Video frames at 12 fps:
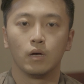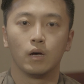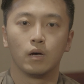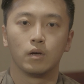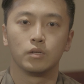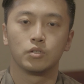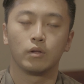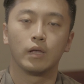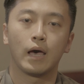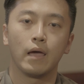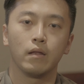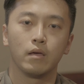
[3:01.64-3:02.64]
Uh, so on a
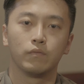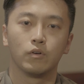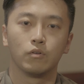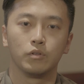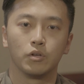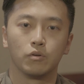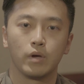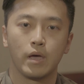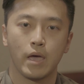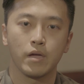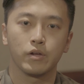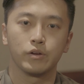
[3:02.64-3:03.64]
high level, you know,
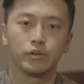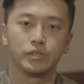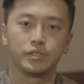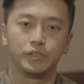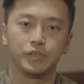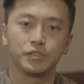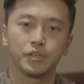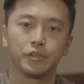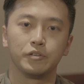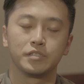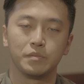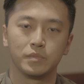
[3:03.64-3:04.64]
Ankr
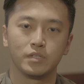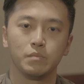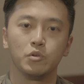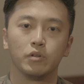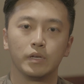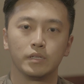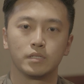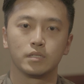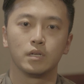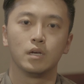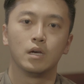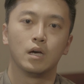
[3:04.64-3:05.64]
statistically sim simulates
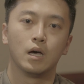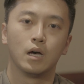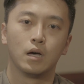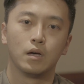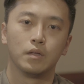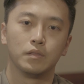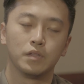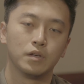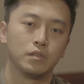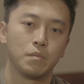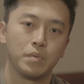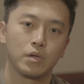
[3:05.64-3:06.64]
uh, the,
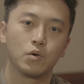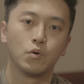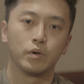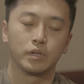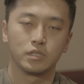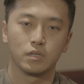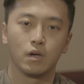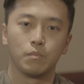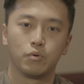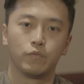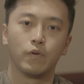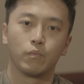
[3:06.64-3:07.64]
the Bitcoin's uh,
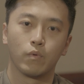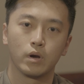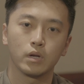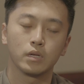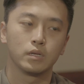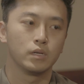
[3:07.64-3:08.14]
proof of work.